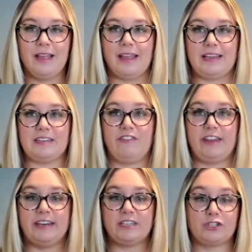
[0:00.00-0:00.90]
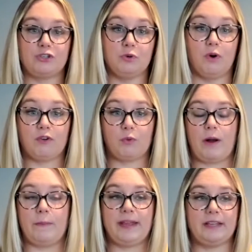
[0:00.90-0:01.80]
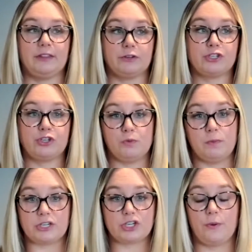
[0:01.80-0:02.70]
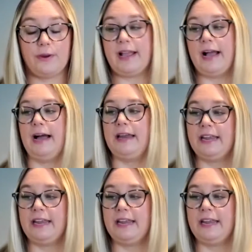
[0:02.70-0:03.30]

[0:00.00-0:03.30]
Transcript: If it is too overwhelming and there's too much going on,